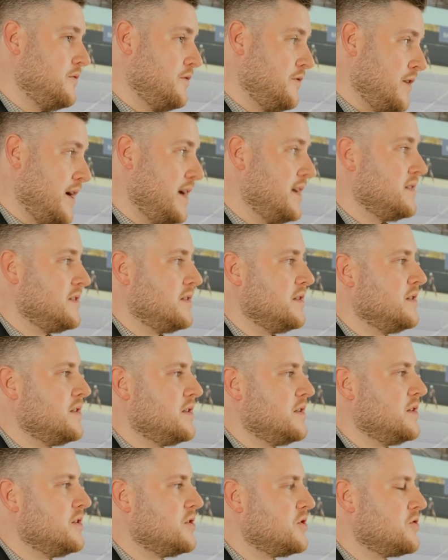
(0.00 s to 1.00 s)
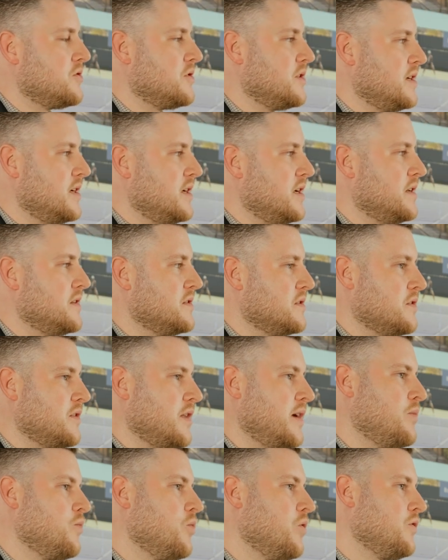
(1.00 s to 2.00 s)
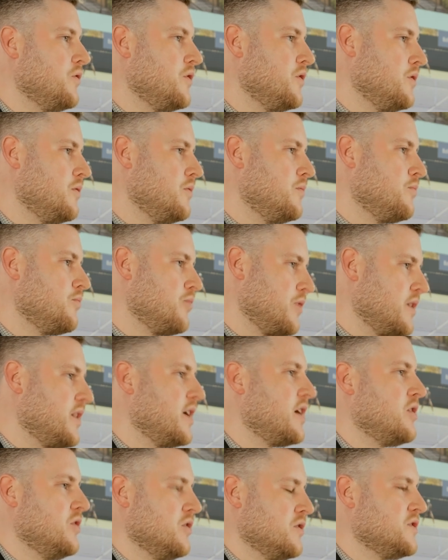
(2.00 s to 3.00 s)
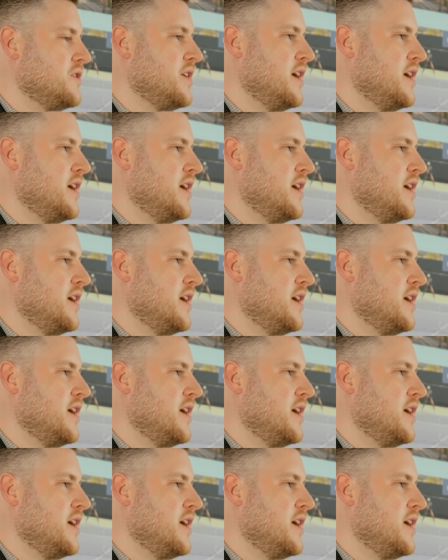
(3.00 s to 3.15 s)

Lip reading: face in this industry is that they want to bring their costs